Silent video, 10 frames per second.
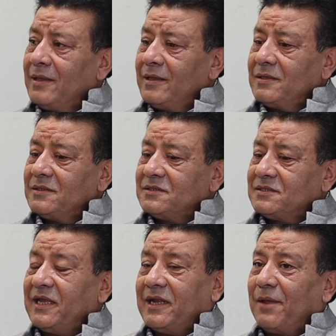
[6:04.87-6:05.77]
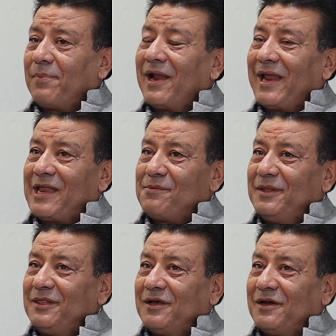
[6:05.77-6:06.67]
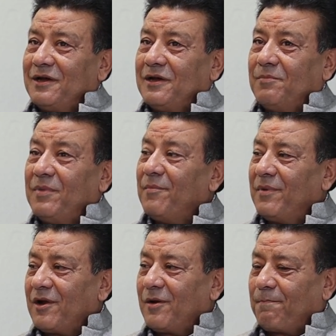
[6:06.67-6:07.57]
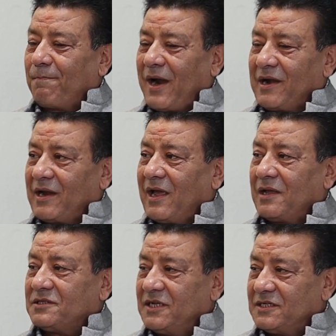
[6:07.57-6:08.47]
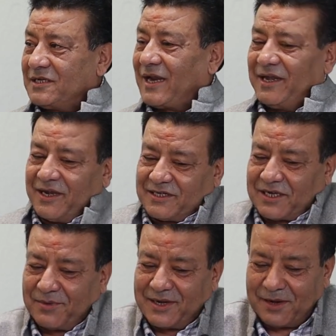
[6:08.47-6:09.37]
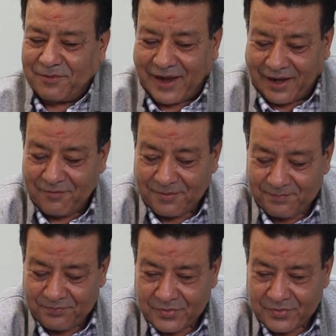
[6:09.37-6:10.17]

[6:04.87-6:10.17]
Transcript: here? See, Nepal has been the member of PATA since 1975.